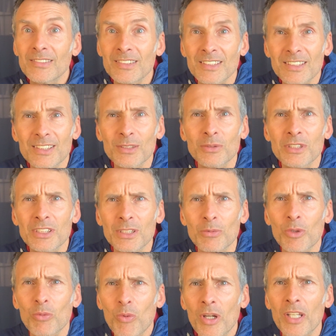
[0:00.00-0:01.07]
so easy
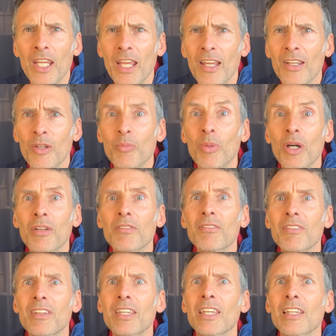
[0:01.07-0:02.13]
with one hand, but
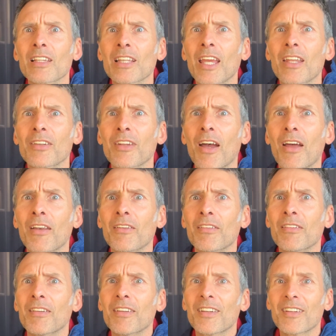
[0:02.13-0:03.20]
it'll get done.
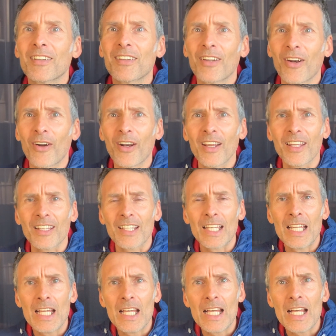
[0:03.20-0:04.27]
All right.
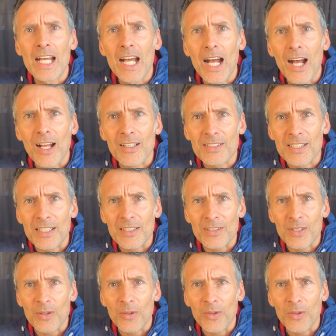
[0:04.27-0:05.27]
I'll see you soon.